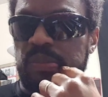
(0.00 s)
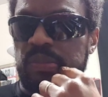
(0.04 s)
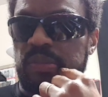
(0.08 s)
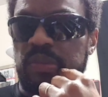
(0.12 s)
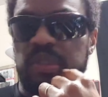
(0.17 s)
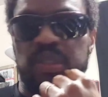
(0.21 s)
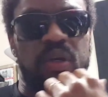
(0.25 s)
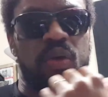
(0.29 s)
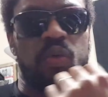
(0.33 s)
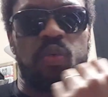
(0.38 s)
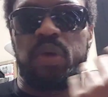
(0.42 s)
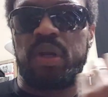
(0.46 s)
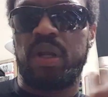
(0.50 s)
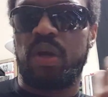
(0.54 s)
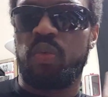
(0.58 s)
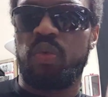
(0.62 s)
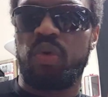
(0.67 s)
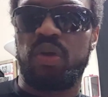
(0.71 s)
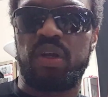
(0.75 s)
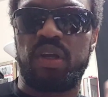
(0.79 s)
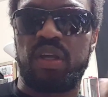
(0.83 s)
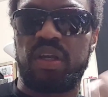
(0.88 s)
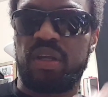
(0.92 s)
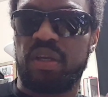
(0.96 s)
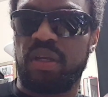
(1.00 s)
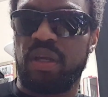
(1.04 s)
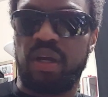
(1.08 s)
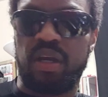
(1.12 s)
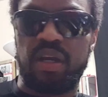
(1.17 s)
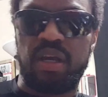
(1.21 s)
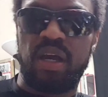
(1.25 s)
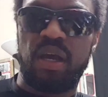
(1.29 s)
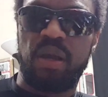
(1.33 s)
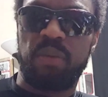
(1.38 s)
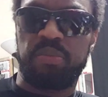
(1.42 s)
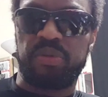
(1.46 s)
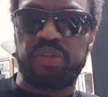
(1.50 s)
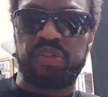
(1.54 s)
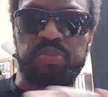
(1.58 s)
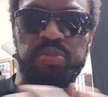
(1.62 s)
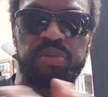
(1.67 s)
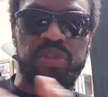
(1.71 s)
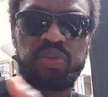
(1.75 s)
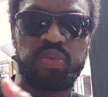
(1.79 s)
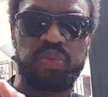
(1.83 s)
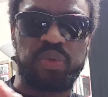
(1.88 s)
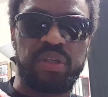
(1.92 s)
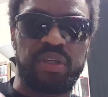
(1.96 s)
you know, what I want to accomplish
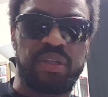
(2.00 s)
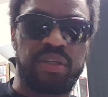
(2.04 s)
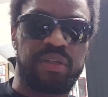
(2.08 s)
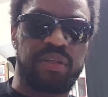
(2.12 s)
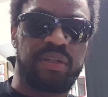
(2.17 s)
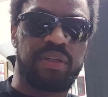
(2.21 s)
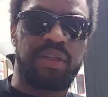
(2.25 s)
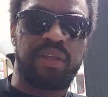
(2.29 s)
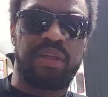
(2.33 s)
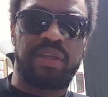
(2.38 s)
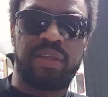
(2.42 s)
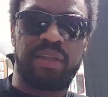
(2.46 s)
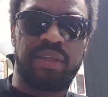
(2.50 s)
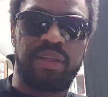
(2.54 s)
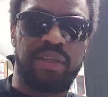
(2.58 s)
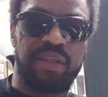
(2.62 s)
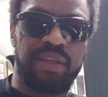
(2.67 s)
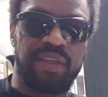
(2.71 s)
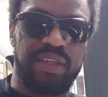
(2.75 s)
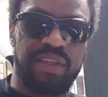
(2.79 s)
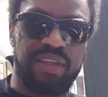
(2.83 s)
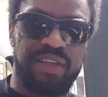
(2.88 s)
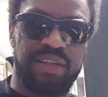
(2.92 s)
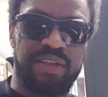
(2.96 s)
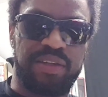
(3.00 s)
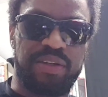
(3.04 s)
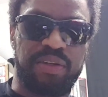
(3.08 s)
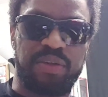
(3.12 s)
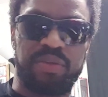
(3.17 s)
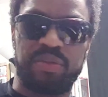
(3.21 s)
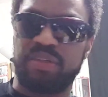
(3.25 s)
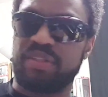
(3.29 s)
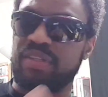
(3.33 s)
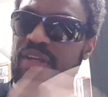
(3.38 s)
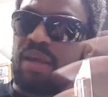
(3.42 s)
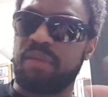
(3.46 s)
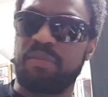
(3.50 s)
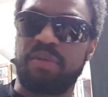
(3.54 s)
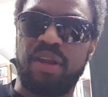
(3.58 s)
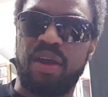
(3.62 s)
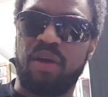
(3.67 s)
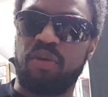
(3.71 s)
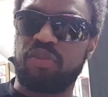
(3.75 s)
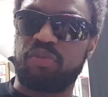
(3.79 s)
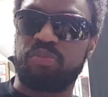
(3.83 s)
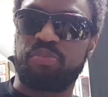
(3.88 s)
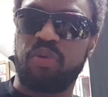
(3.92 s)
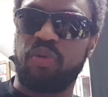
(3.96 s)
between the time that
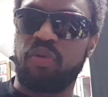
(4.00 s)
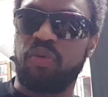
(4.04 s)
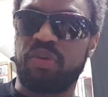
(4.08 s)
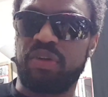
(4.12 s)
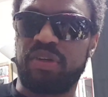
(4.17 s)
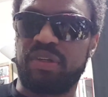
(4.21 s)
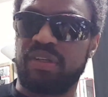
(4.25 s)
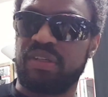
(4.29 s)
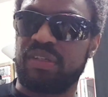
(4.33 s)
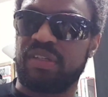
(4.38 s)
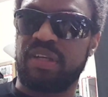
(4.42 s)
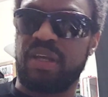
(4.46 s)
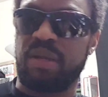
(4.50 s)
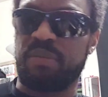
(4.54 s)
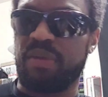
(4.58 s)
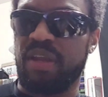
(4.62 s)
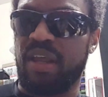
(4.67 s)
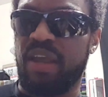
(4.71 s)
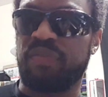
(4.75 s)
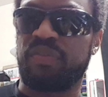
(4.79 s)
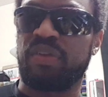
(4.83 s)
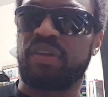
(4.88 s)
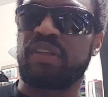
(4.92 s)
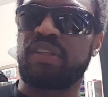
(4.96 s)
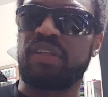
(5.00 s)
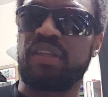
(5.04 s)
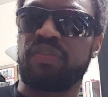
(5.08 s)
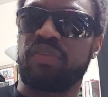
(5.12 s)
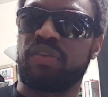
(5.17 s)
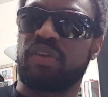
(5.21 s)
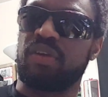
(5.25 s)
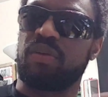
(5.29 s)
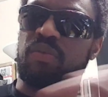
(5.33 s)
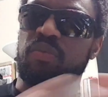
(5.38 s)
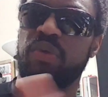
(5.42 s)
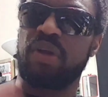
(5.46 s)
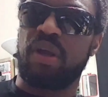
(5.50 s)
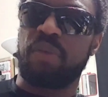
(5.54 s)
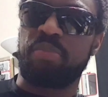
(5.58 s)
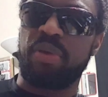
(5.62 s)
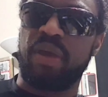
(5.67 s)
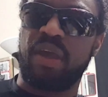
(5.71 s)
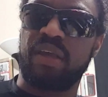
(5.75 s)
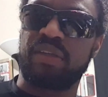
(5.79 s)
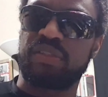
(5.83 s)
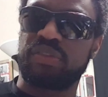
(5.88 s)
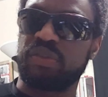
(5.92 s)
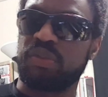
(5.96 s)
I was born and the time that I have to leave here when I
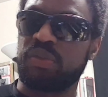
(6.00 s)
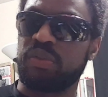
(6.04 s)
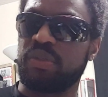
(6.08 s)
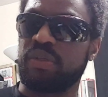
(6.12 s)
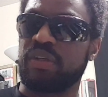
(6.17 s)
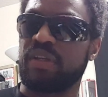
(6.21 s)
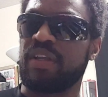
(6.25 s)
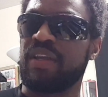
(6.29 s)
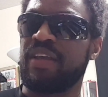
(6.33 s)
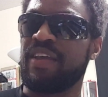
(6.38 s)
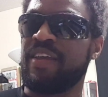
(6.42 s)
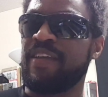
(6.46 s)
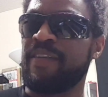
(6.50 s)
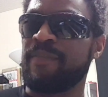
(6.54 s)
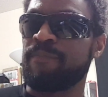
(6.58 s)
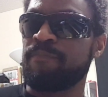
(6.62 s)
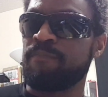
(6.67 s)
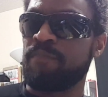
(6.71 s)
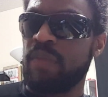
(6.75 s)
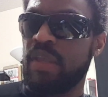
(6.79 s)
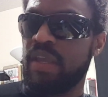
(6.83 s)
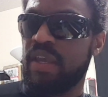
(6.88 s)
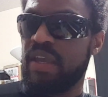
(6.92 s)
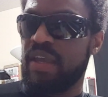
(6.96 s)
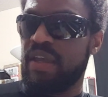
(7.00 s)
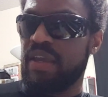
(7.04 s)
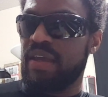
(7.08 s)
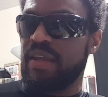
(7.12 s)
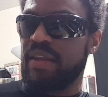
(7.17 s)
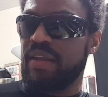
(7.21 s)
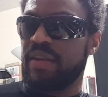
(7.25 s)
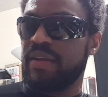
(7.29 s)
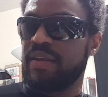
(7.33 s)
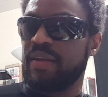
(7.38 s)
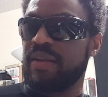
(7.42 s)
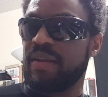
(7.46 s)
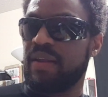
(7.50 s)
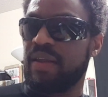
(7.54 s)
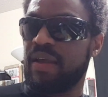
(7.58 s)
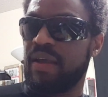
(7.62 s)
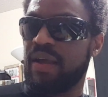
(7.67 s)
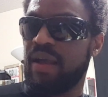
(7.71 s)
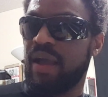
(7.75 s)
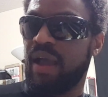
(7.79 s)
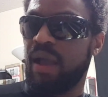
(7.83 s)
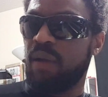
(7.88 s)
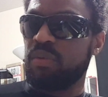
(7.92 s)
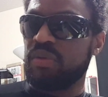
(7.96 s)
pass on. And
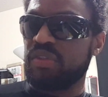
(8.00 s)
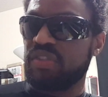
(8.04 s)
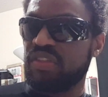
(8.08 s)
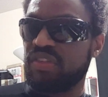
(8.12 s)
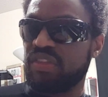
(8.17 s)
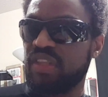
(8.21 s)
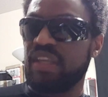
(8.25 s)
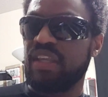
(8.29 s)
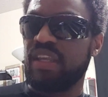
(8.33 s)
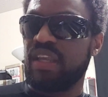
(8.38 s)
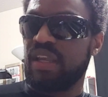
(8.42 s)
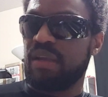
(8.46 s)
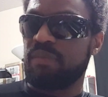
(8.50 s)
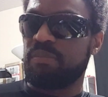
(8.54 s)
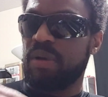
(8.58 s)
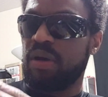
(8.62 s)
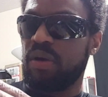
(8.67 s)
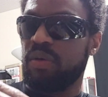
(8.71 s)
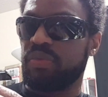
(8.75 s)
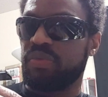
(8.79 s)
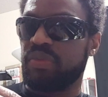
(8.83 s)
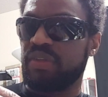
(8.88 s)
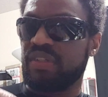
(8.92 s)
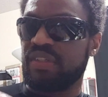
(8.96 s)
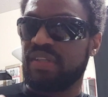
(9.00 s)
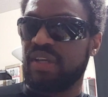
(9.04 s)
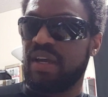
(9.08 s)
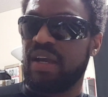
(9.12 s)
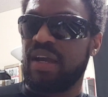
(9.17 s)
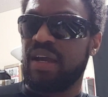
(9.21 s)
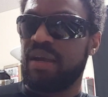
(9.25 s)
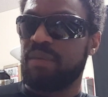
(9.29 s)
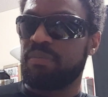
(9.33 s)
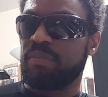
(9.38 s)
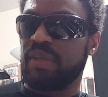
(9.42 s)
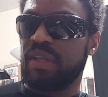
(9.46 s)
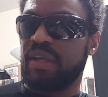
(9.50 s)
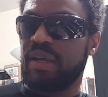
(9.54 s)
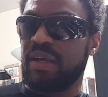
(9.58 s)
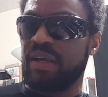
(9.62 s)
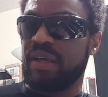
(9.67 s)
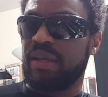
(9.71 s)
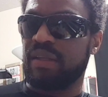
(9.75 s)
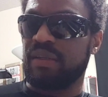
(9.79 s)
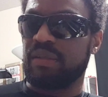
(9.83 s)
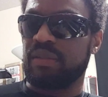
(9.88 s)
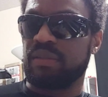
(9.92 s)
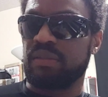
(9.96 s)
I was thinking about the
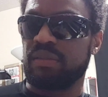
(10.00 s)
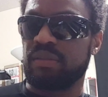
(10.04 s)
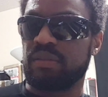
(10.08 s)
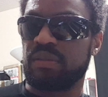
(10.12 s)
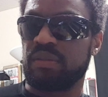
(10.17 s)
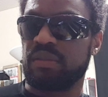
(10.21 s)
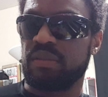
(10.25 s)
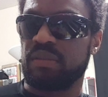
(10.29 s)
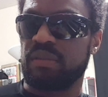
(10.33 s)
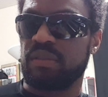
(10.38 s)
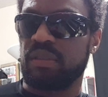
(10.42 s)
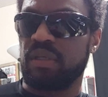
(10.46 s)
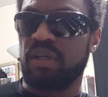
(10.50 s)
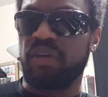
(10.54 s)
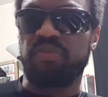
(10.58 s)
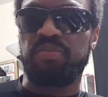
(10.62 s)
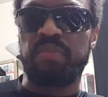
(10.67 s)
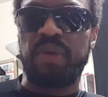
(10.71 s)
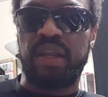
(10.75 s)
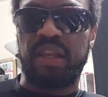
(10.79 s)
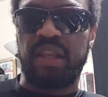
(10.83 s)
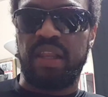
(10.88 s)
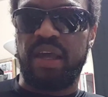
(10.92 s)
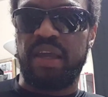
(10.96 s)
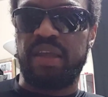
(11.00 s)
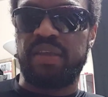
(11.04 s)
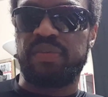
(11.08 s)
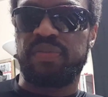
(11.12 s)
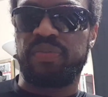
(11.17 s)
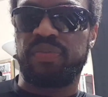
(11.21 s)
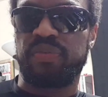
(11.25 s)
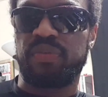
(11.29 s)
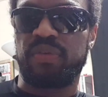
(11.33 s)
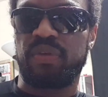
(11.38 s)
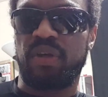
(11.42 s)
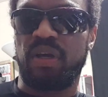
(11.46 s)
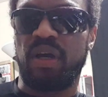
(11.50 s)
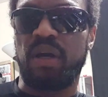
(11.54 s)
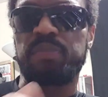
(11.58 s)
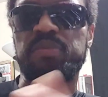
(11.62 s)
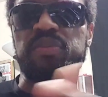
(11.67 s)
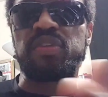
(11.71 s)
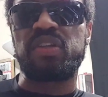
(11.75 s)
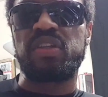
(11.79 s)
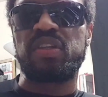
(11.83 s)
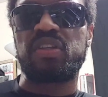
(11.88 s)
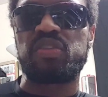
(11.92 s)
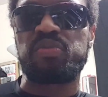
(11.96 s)
timeline of my life up
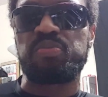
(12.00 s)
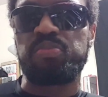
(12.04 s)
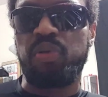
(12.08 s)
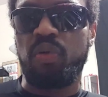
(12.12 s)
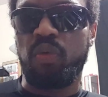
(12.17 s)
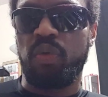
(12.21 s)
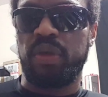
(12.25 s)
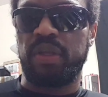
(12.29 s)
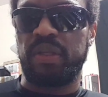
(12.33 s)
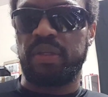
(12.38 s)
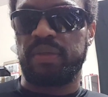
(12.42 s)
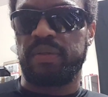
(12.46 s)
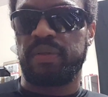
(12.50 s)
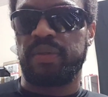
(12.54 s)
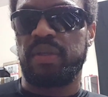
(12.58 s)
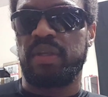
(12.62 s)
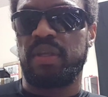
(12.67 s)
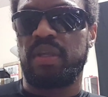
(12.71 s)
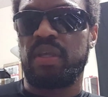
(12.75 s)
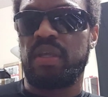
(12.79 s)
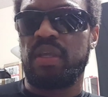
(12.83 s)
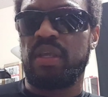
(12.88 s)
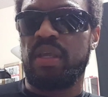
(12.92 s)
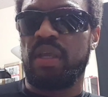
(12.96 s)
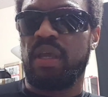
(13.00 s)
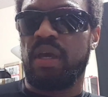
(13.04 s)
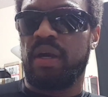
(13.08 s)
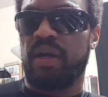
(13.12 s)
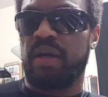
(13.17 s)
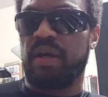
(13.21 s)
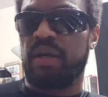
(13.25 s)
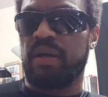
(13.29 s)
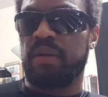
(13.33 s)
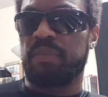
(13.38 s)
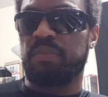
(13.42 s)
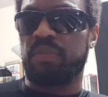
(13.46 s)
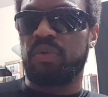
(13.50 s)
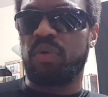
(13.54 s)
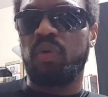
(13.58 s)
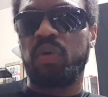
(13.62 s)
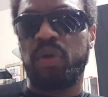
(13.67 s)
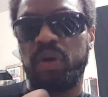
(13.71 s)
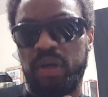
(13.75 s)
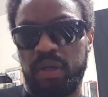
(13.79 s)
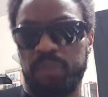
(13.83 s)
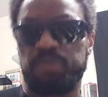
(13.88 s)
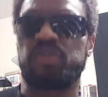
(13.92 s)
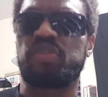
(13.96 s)
to this point,
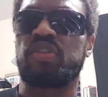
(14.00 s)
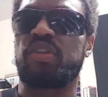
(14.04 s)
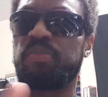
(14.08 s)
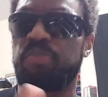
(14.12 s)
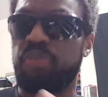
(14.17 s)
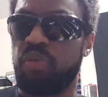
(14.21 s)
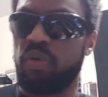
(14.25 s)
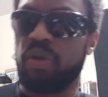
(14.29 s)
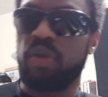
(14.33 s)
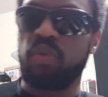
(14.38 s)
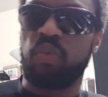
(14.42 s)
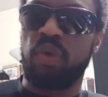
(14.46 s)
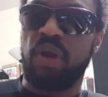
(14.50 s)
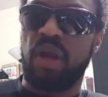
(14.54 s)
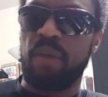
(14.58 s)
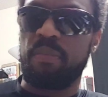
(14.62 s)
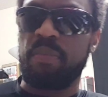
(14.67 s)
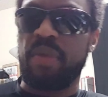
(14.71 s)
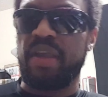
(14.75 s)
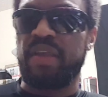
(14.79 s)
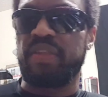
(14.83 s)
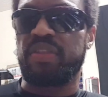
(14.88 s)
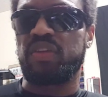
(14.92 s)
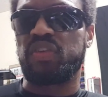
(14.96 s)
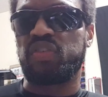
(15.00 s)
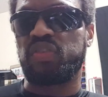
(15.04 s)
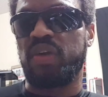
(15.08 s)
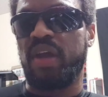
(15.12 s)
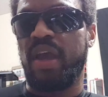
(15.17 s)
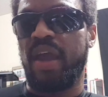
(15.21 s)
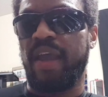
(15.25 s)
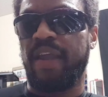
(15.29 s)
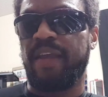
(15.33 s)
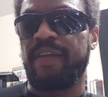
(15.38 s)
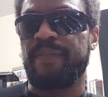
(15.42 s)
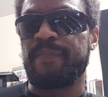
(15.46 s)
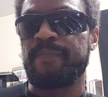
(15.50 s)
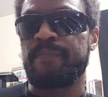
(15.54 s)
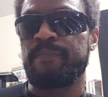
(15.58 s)
or up to the point where I made the track.